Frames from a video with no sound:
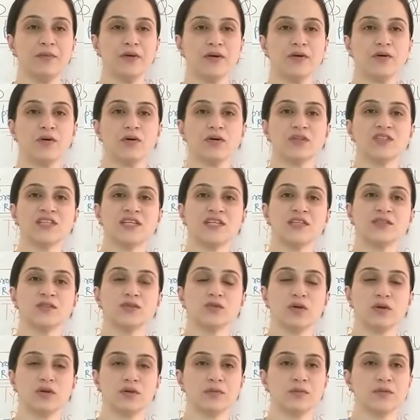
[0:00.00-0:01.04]
Because
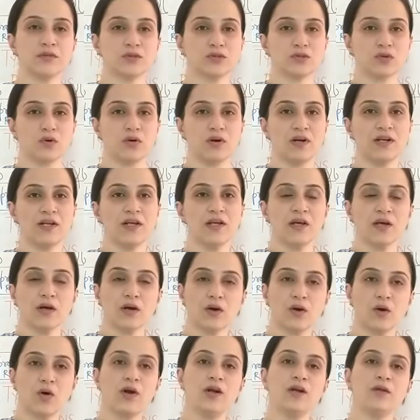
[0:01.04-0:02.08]
insoluble salt
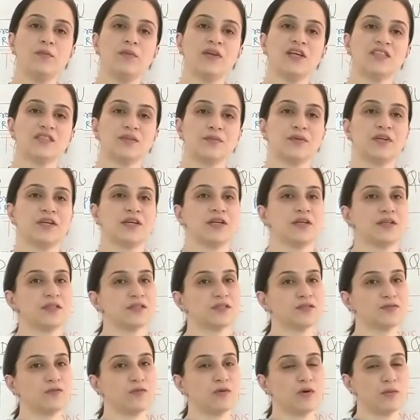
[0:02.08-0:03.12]
called a precipitate
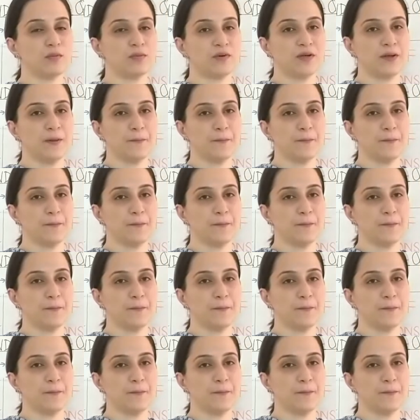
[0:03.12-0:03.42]
is formed.